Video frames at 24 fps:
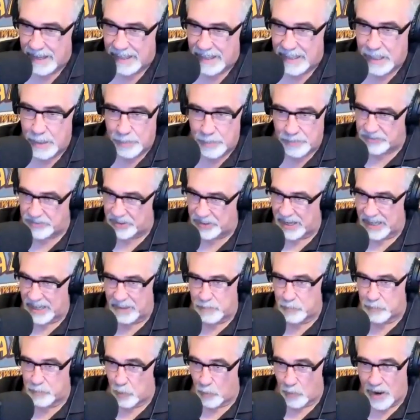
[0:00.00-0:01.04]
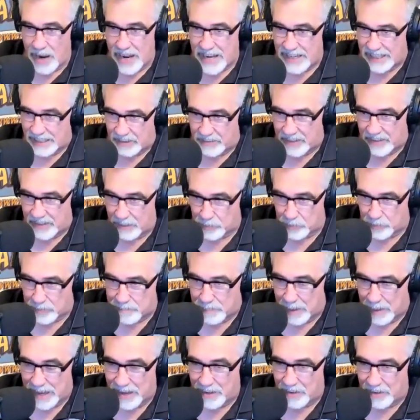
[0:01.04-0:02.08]
And he was saying it's great. It's
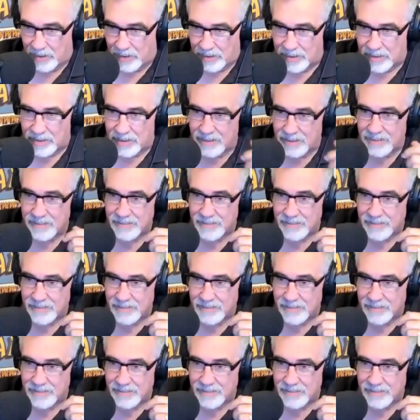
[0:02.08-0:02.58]
actually better.